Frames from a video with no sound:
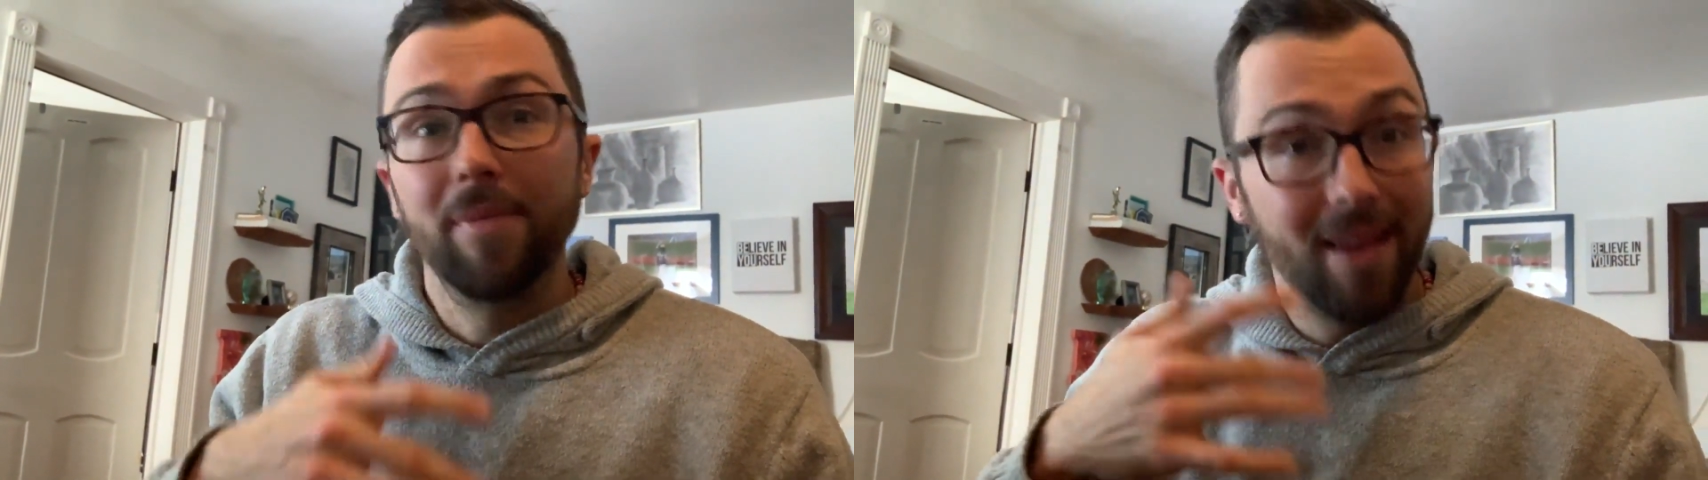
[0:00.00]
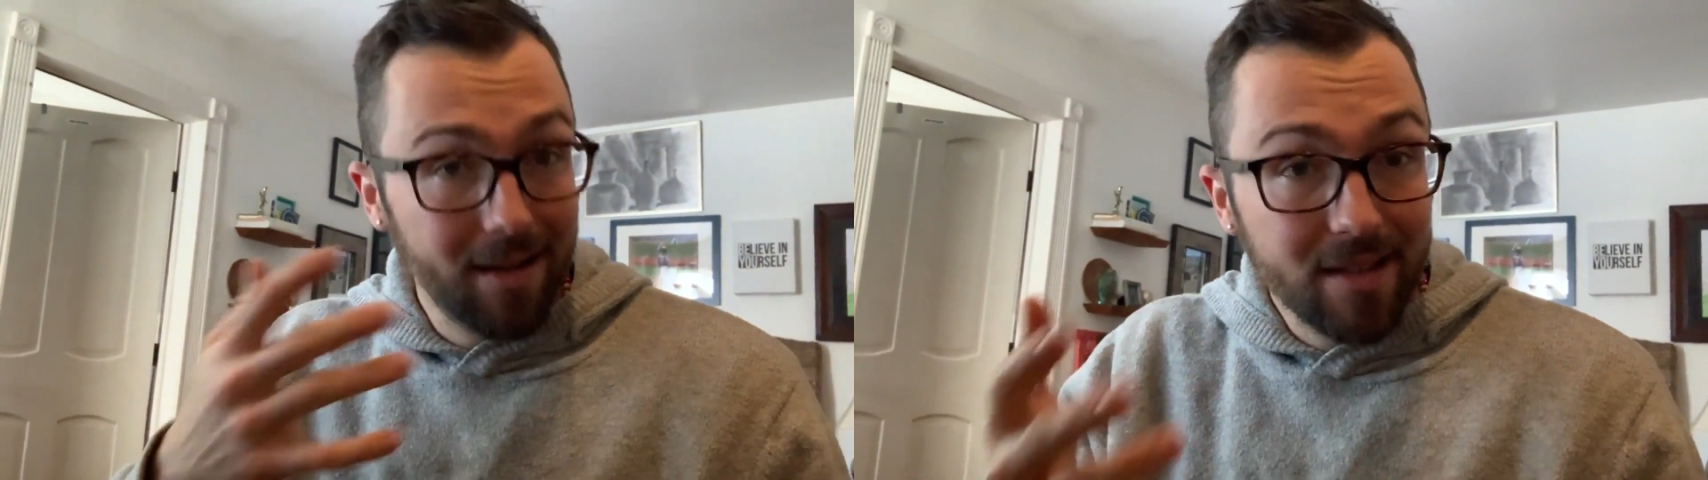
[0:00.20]

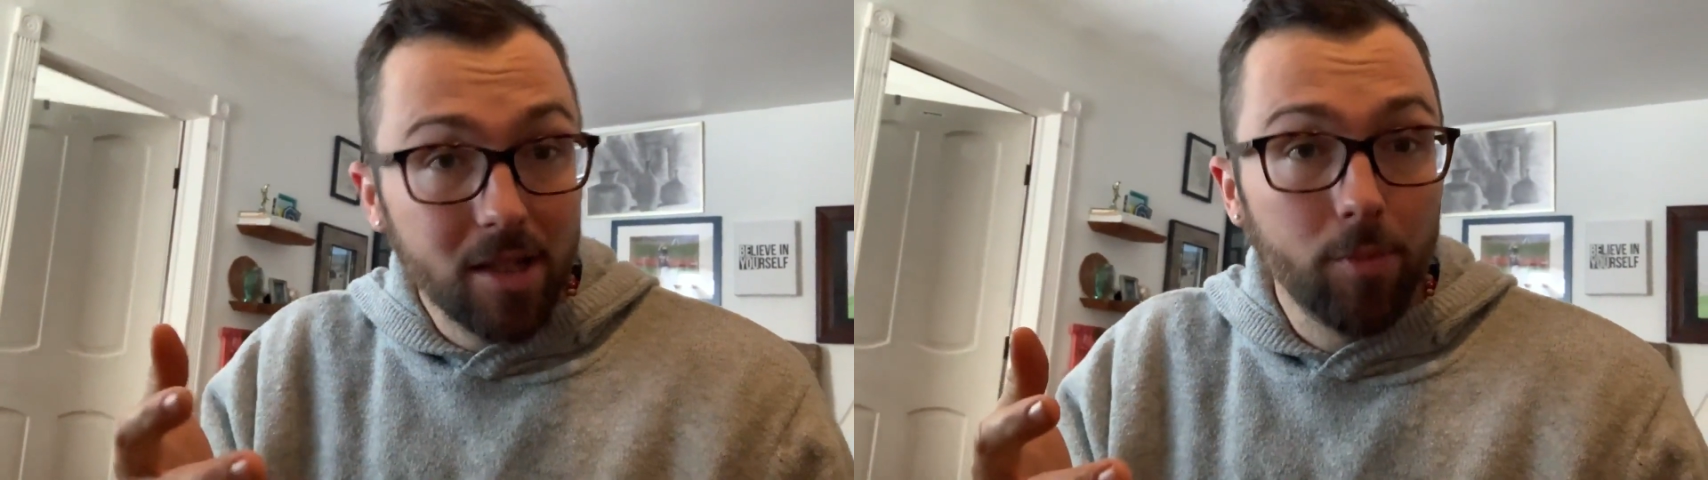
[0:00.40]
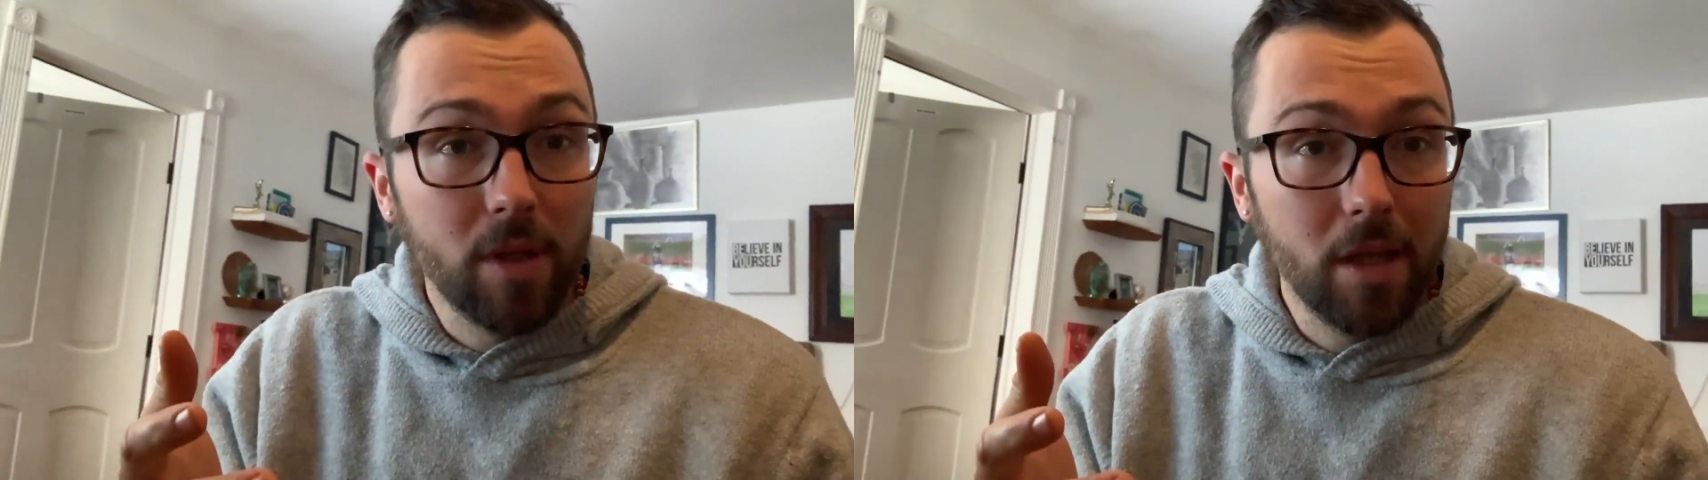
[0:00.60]
That is
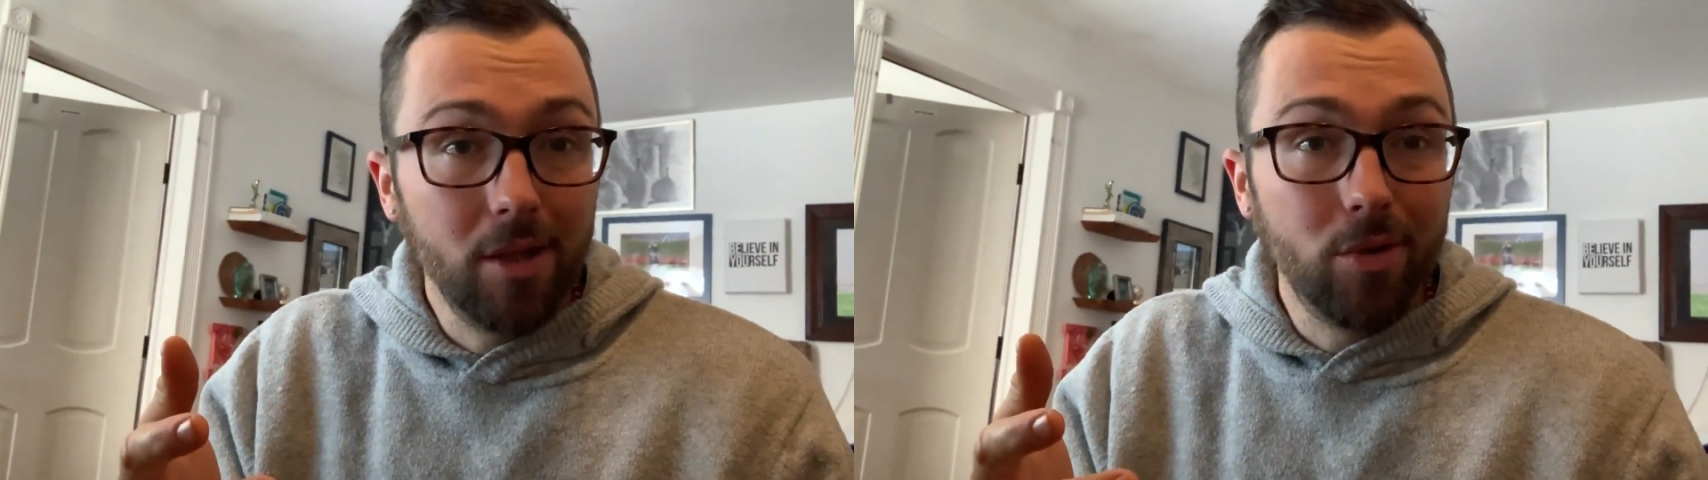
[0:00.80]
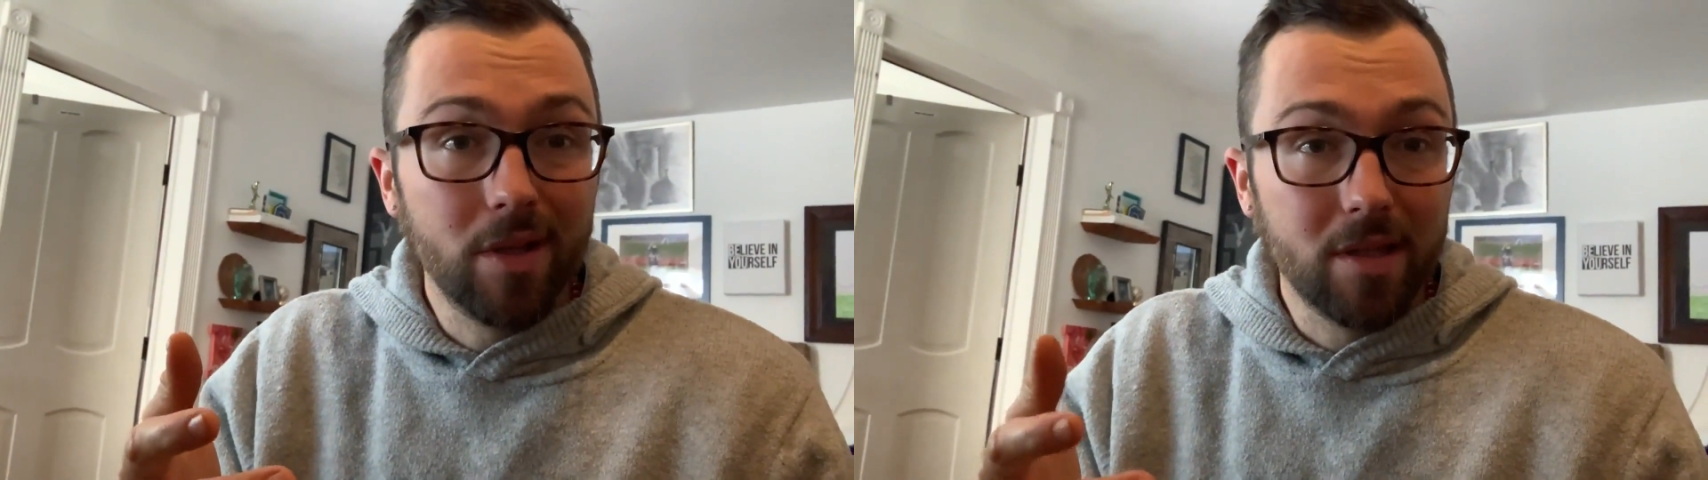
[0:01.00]
something that
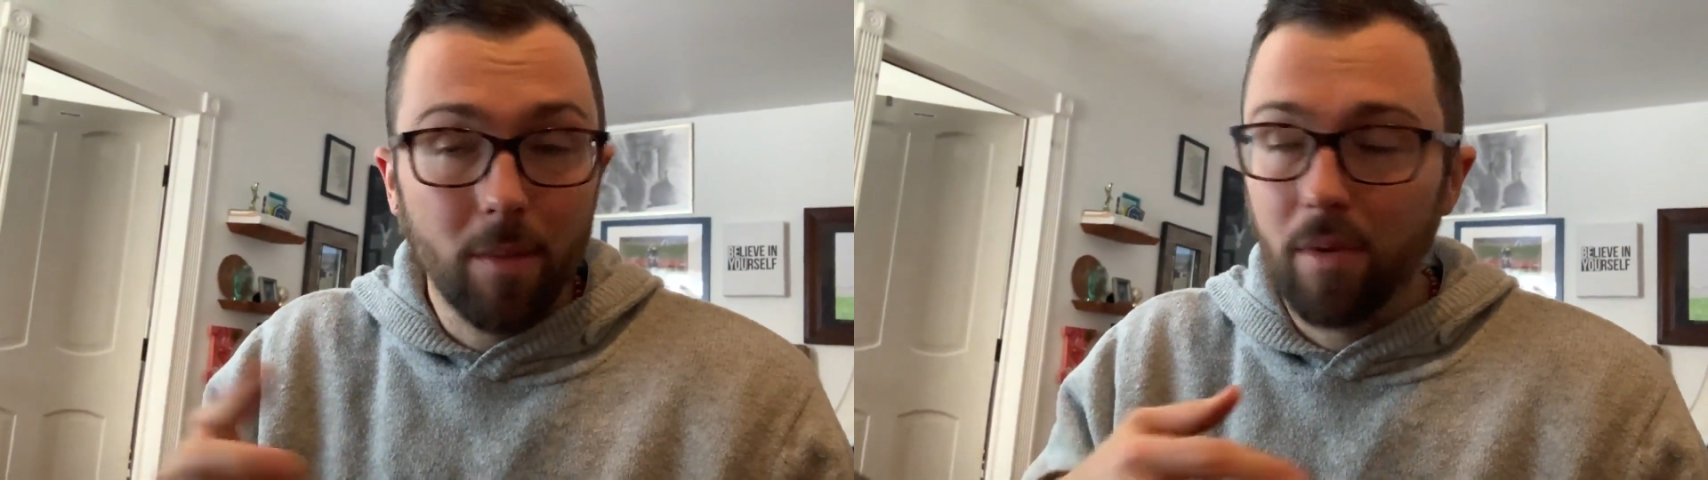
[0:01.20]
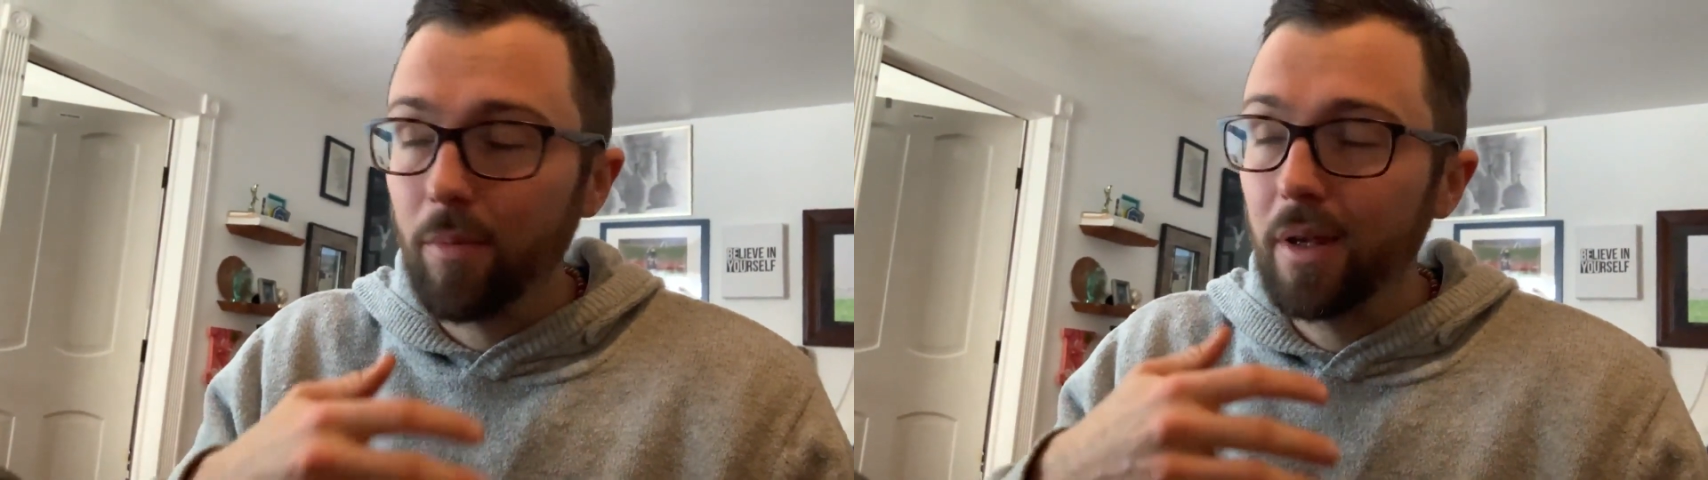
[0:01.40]
you can
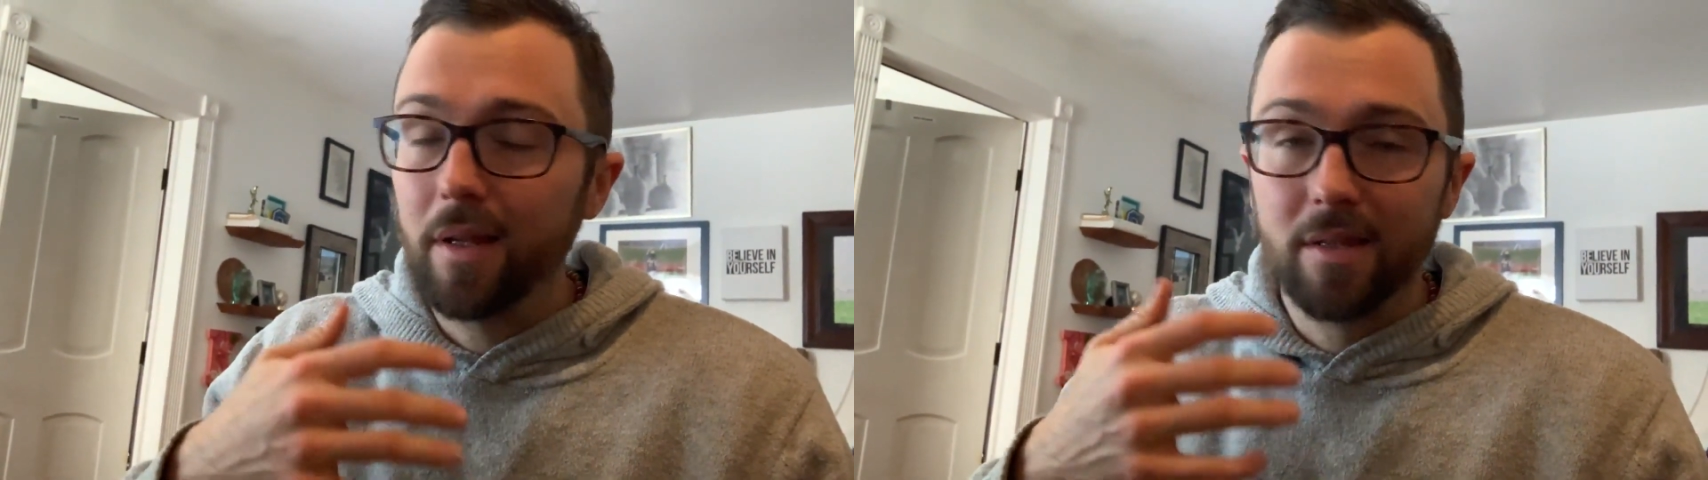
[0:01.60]
supplement.